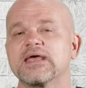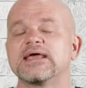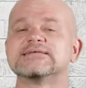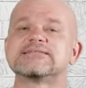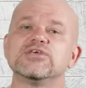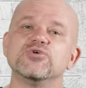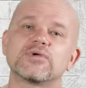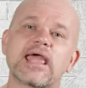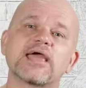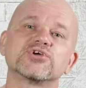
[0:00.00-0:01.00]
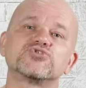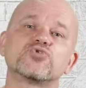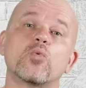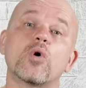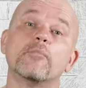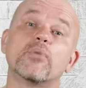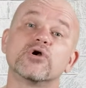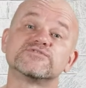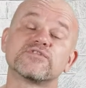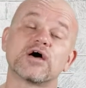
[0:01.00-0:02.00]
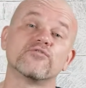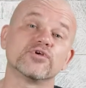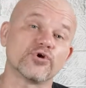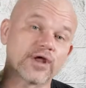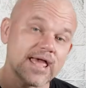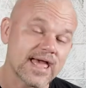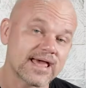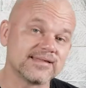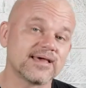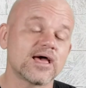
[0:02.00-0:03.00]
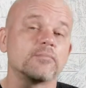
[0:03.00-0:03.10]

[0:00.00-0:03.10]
is that you can't control what birds fly over your head,